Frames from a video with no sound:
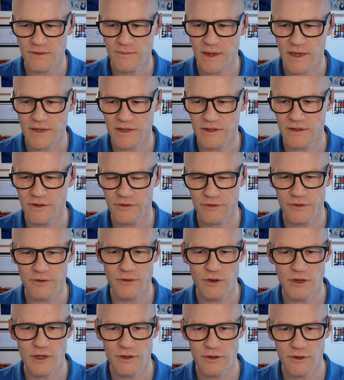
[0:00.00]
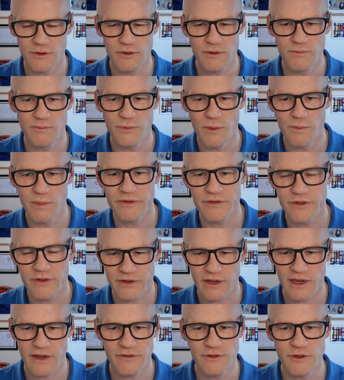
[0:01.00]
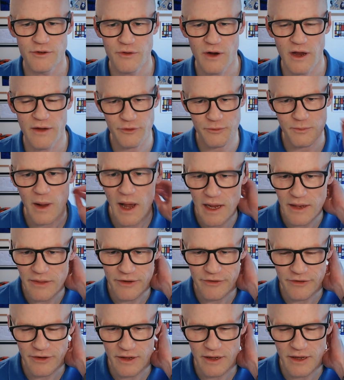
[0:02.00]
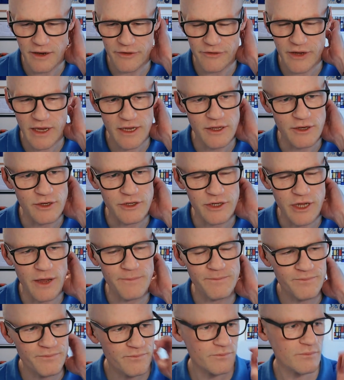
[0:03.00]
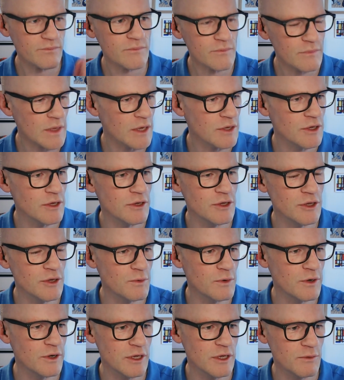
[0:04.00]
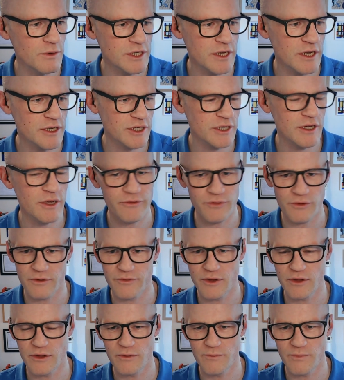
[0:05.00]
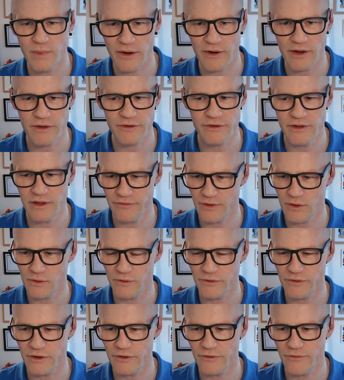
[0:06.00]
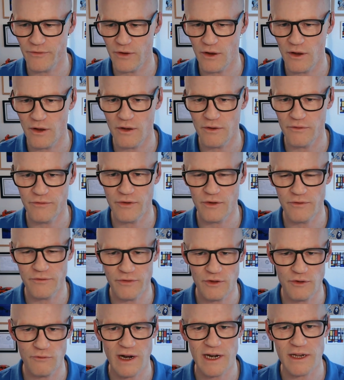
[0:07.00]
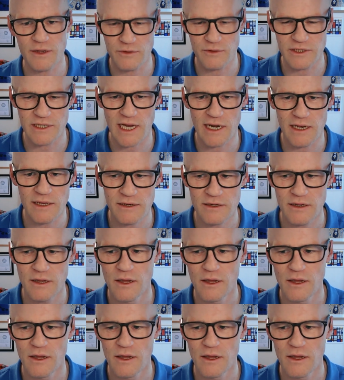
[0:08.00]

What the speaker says: back to the sort of the business case and the drivers behind this in a second. You were touching on sort of the barriers and difficulties for the radical talent.